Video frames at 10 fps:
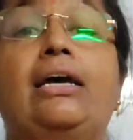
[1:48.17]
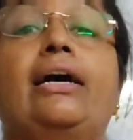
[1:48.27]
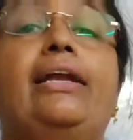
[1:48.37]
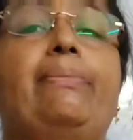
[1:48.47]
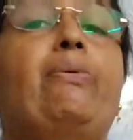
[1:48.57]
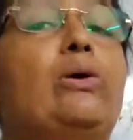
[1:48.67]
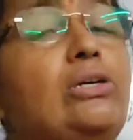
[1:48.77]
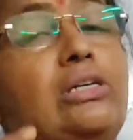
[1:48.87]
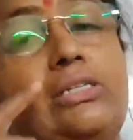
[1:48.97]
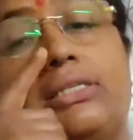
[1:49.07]

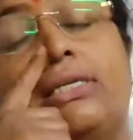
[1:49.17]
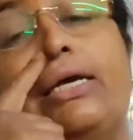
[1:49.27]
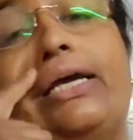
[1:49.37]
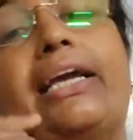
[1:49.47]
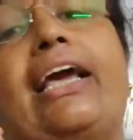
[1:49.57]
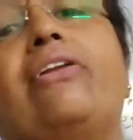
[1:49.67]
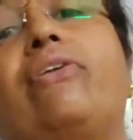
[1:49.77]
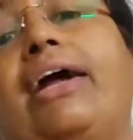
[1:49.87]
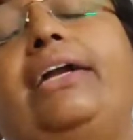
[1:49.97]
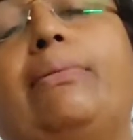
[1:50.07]
Reporters can
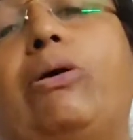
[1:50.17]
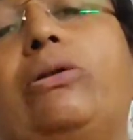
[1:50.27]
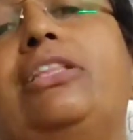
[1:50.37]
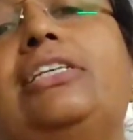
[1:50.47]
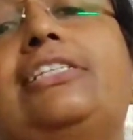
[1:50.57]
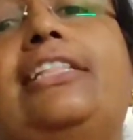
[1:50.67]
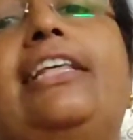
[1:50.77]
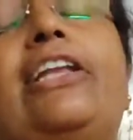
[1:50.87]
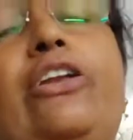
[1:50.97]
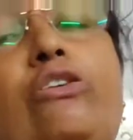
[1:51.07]
write about this in
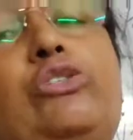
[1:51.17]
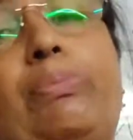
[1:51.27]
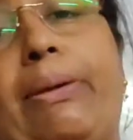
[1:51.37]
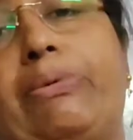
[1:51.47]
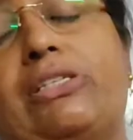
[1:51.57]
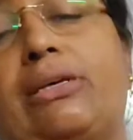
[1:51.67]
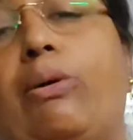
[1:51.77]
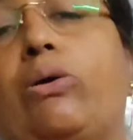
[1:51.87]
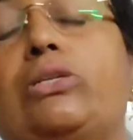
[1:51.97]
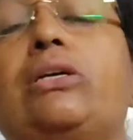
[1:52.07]
their newspapers
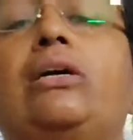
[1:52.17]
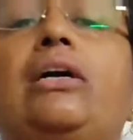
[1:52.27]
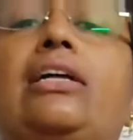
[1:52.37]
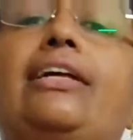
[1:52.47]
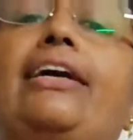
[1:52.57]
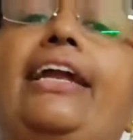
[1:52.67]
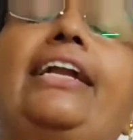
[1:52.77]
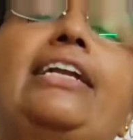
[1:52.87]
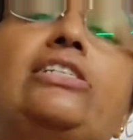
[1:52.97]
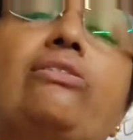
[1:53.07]
about the
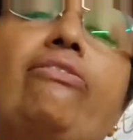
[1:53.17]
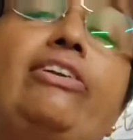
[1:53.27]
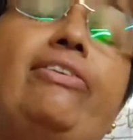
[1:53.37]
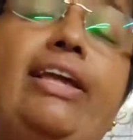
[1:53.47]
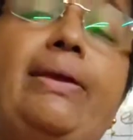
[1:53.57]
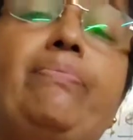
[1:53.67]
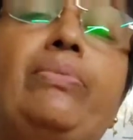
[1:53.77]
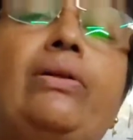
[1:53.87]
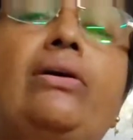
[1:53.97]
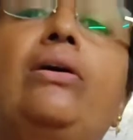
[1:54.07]
greatness of a tree
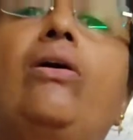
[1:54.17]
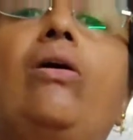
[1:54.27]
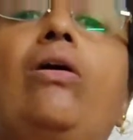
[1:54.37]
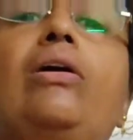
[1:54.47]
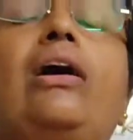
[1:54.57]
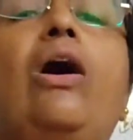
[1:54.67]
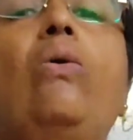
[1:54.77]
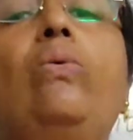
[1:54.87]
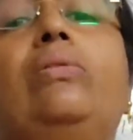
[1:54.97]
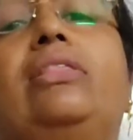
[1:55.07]
or
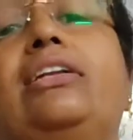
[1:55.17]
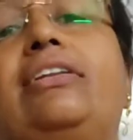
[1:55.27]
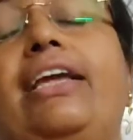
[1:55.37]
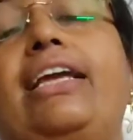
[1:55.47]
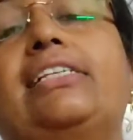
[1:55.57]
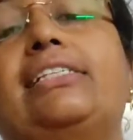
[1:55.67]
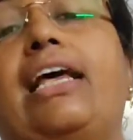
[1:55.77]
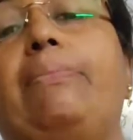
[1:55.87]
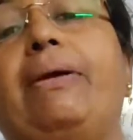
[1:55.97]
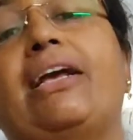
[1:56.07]
how the tree is
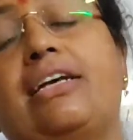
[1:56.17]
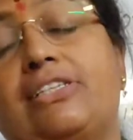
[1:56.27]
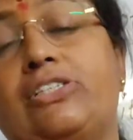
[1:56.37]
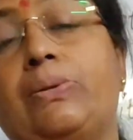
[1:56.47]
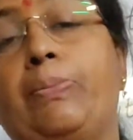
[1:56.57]
helping us,